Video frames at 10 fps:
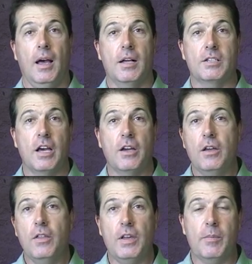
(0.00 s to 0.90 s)
So
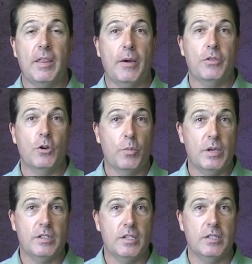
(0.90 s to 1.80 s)
think about that with your
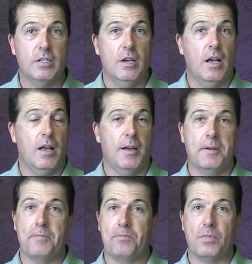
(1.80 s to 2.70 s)
business.
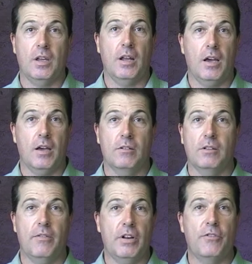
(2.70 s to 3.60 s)
I'd
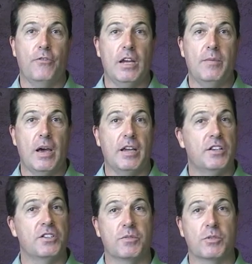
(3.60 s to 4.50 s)
love any feedback. You
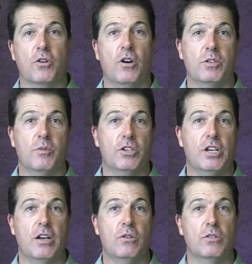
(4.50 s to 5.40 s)
can subscribe to my
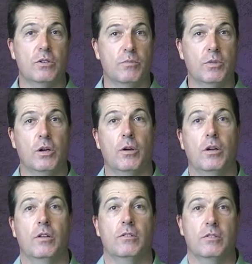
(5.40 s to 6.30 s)
channels. I'm
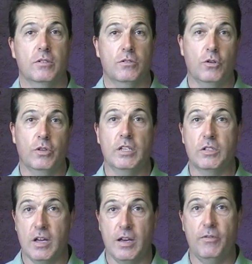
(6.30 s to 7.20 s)
doing these
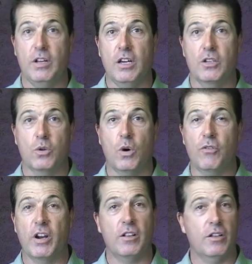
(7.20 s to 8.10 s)
videos quite
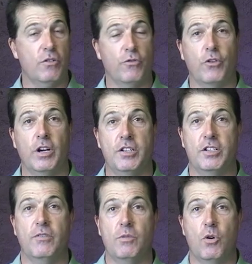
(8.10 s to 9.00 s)
regularly. They're all free, just to
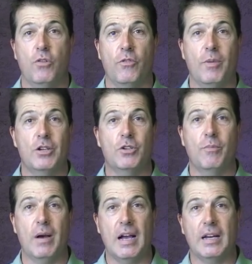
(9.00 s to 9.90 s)
give you more information on
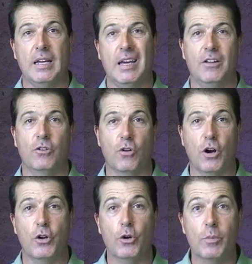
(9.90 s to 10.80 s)
marketing, how to
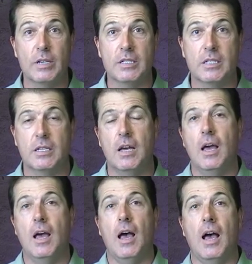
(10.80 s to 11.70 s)
grow your business.
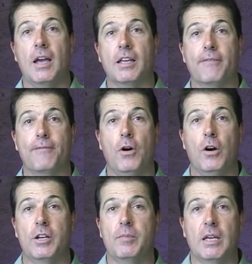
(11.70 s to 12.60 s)
You can
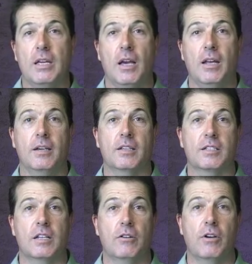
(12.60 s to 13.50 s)
find me at
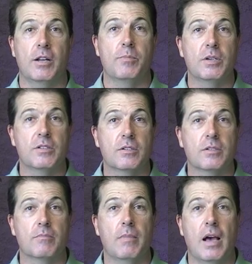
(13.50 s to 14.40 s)

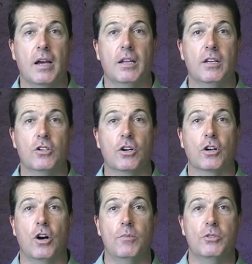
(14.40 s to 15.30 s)

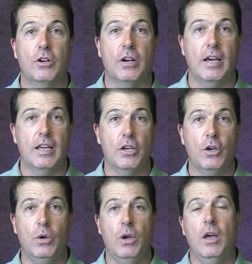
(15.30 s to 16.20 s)

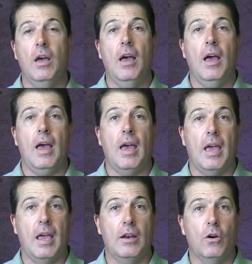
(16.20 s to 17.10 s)
acceleratedbusinessmarketing.com.au,
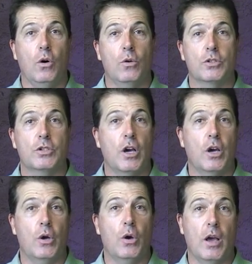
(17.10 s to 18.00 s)
and
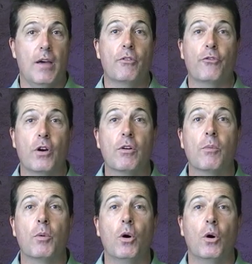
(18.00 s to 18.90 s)
also I have a free
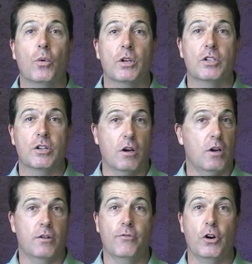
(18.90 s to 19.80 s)
report which
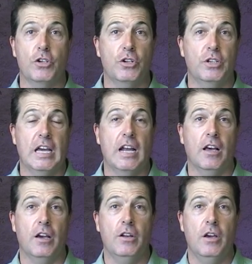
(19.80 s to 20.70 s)
I invite you to
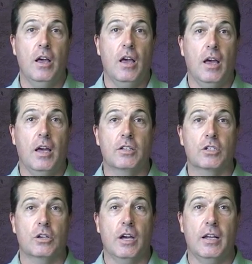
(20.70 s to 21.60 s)
download. It's
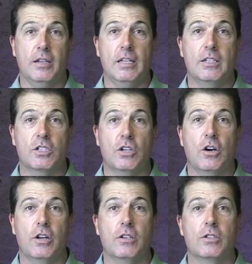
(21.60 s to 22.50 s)
at
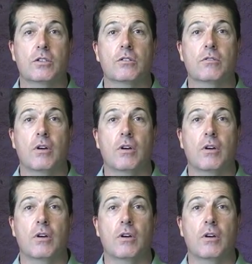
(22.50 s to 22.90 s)
Insiders.